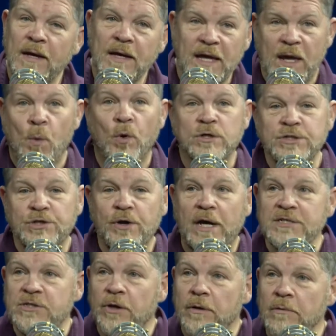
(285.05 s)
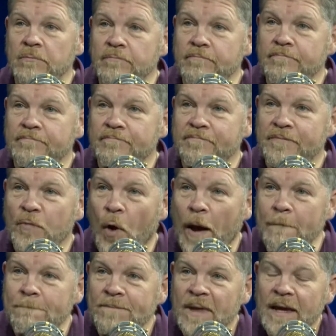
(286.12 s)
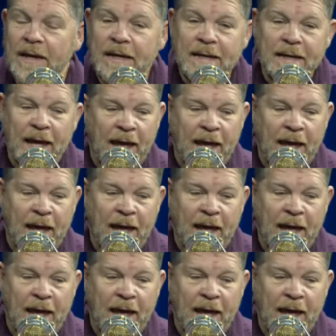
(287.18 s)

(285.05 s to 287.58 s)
He worked at Chrysler, all right? Mm-hmm.